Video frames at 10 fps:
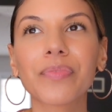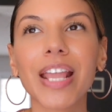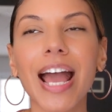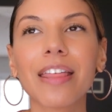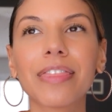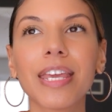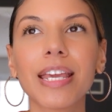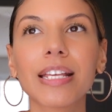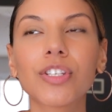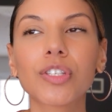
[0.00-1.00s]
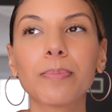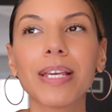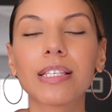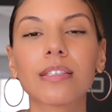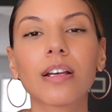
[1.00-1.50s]
I think it just
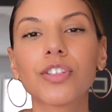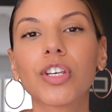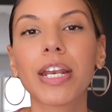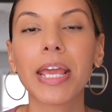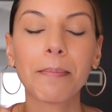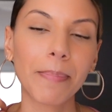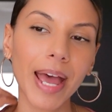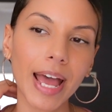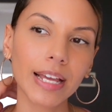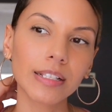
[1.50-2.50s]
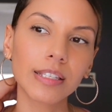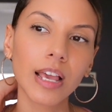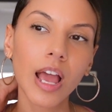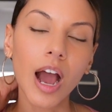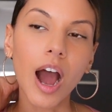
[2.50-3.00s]
makes such an impact
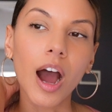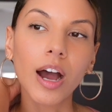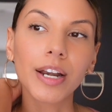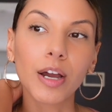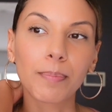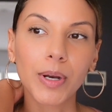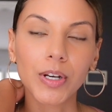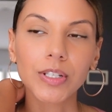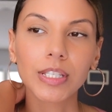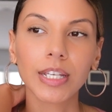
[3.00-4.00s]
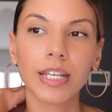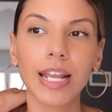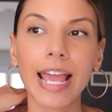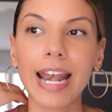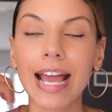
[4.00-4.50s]
on a person.
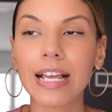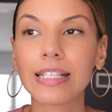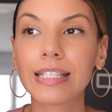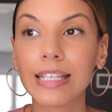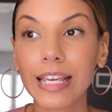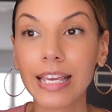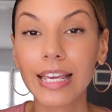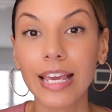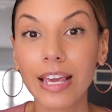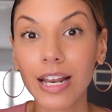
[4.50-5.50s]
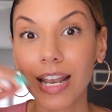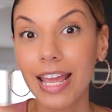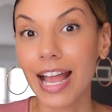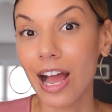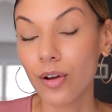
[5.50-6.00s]
And seeing it,
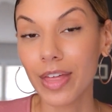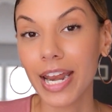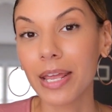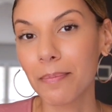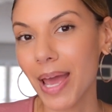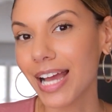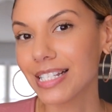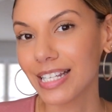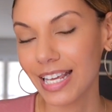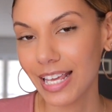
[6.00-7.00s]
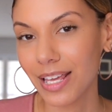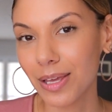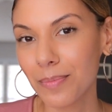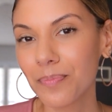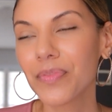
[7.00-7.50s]
like how that impacted
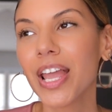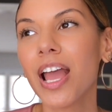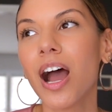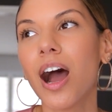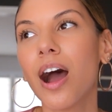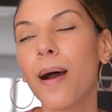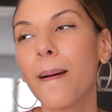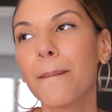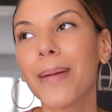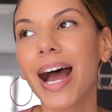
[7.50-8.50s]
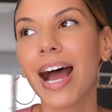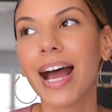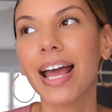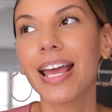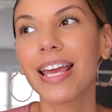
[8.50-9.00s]
him,
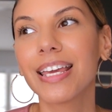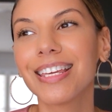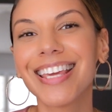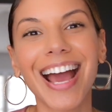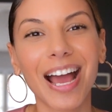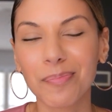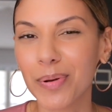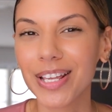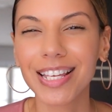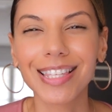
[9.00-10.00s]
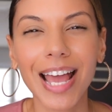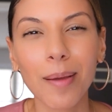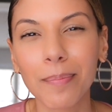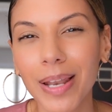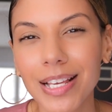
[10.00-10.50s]
I pray
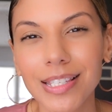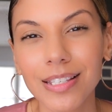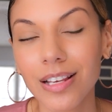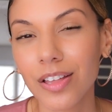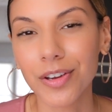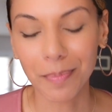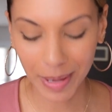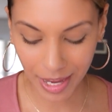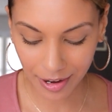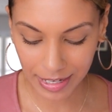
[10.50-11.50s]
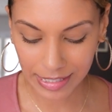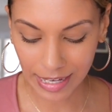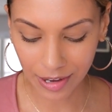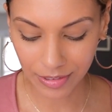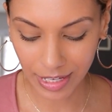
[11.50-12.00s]
that blesses other parents
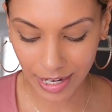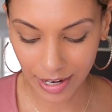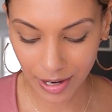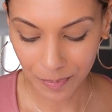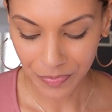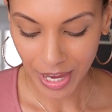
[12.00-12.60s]
out there.